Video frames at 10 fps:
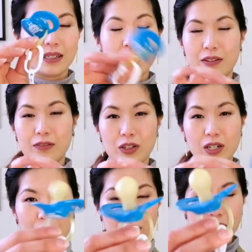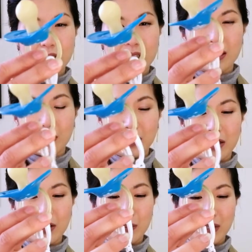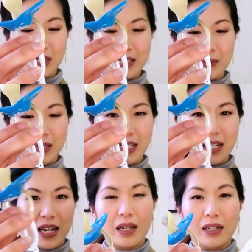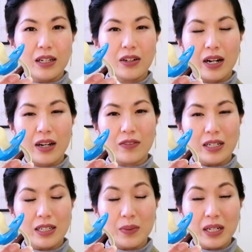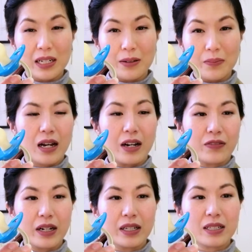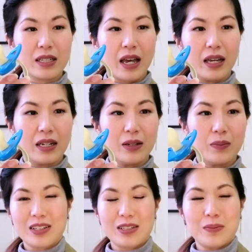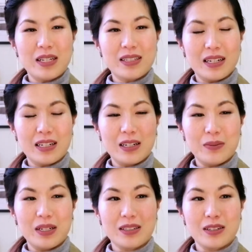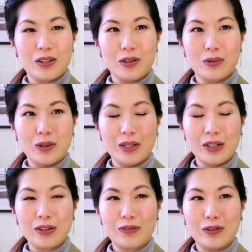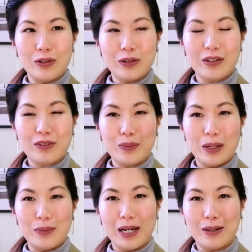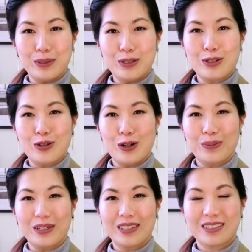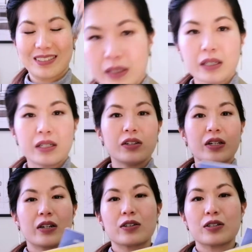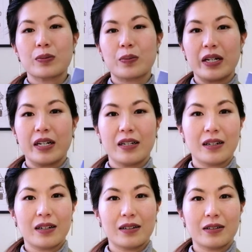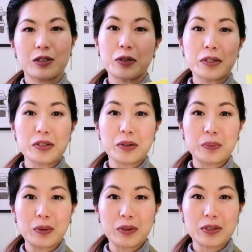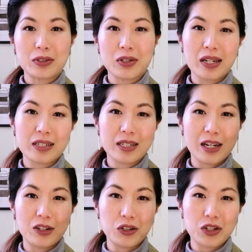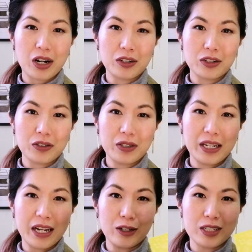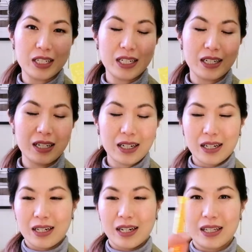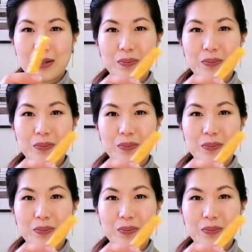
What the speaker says: If your child uses a dummy, you got to bring a dummy, and here I have a dummy clip. I find this handy because it means that the dummy doesn't go rolling on the floor if the baby happens to drop it. You can also bring toys or books to entertain your child during the outing. I think